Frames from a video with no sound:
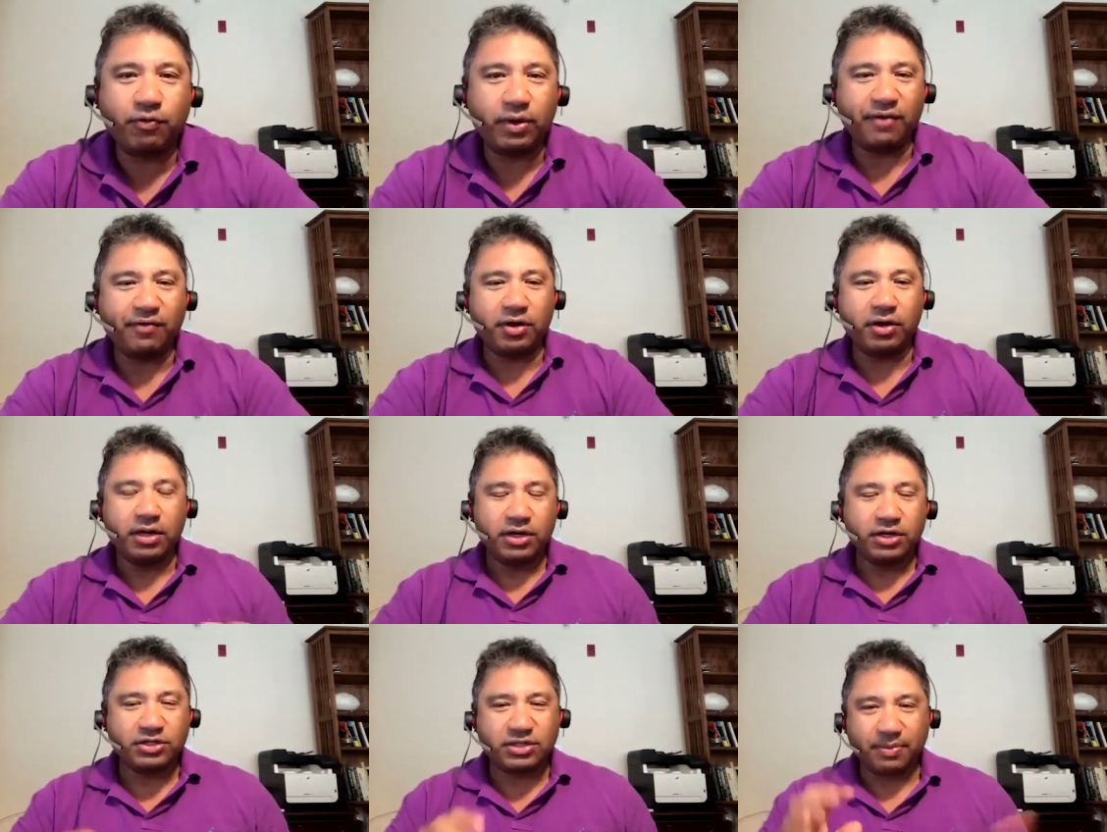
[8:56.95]
Whenever
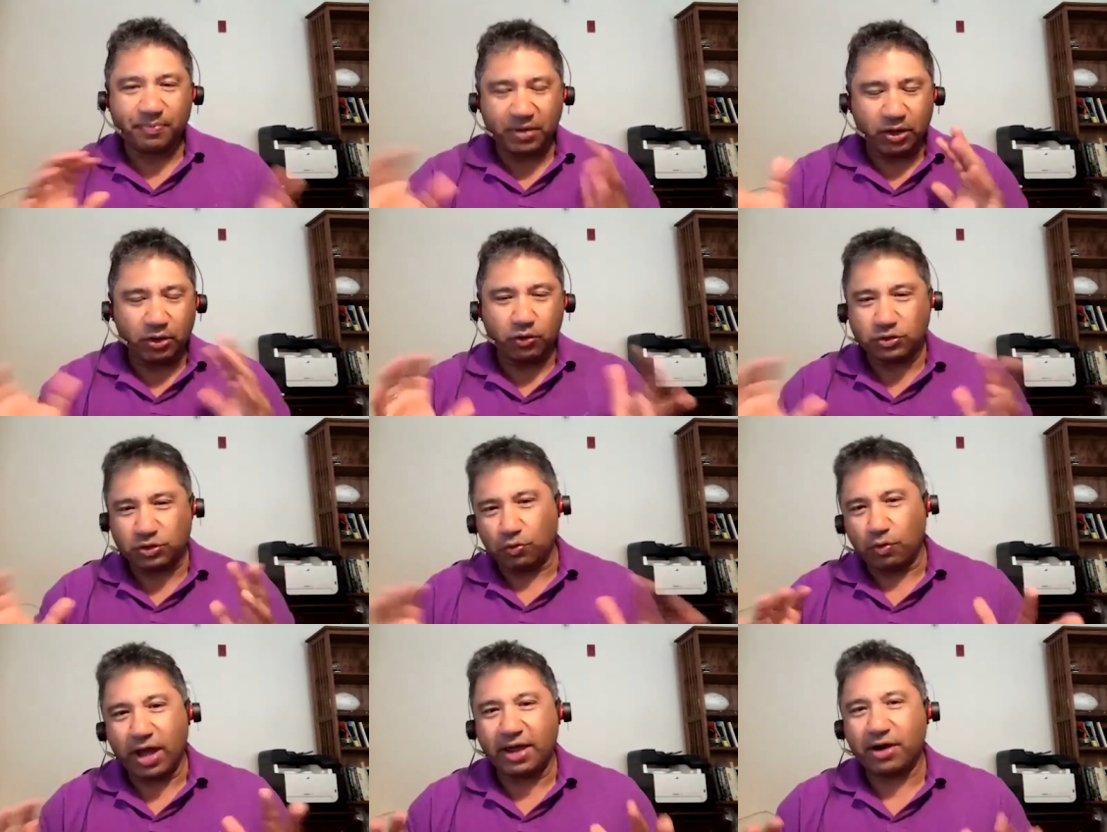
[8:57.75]
something goes
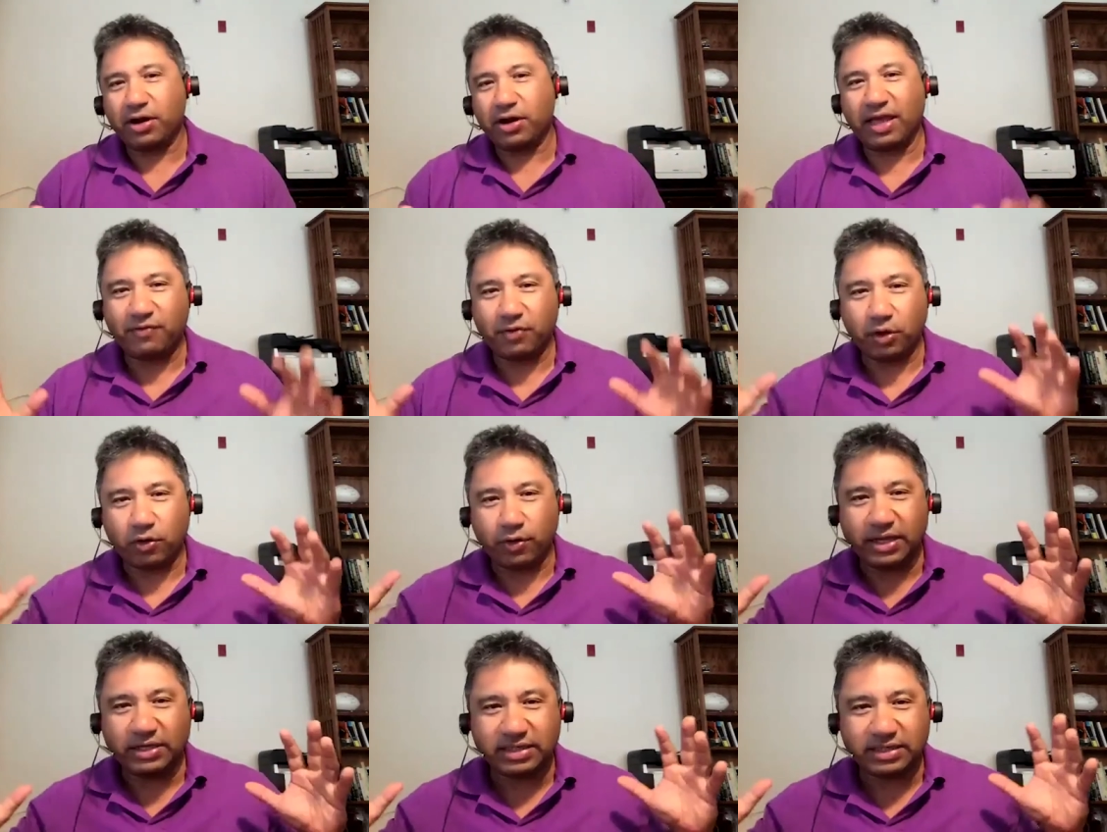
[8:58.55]
awry in our life, it
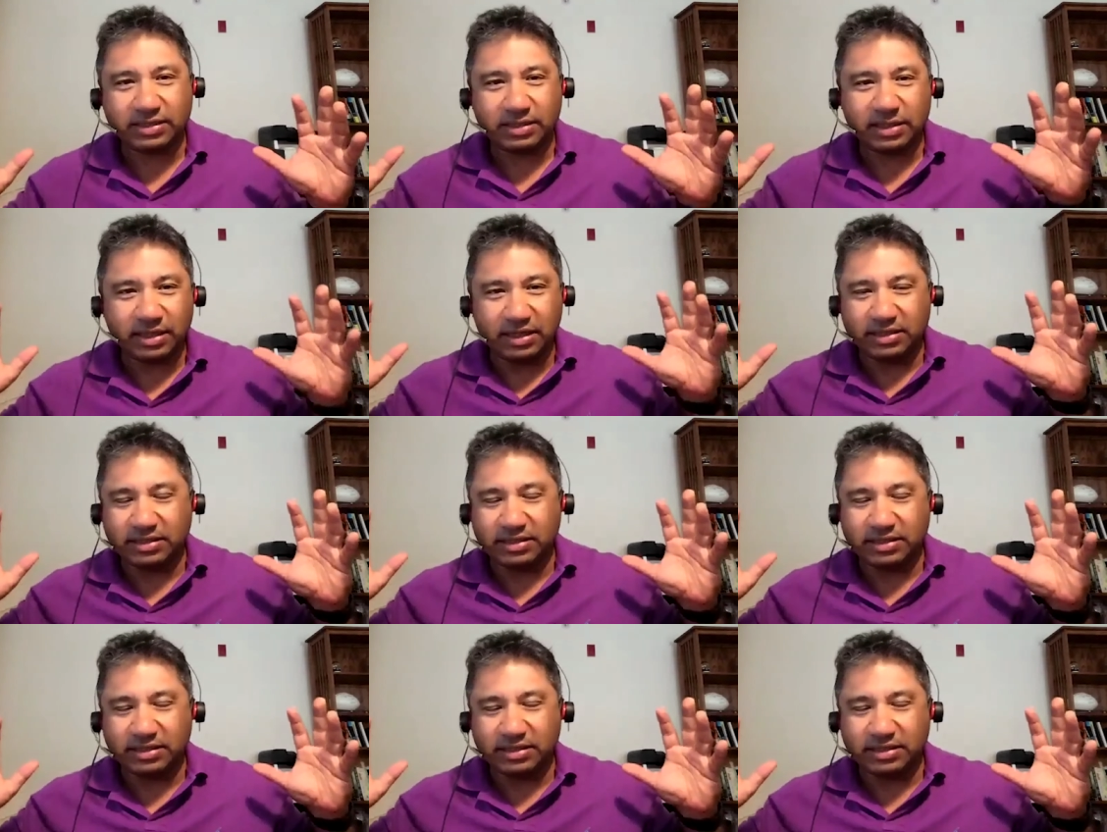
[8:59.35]
creates